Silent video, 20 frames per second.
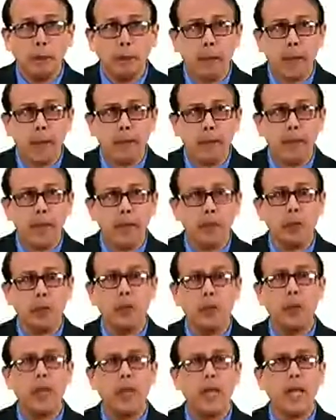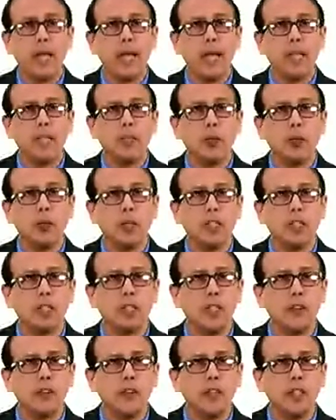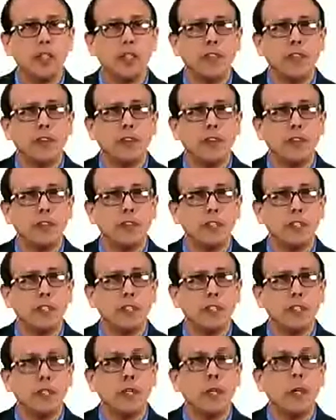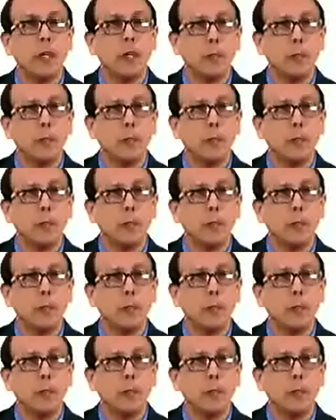pi by 2, and hence students, the phase difference is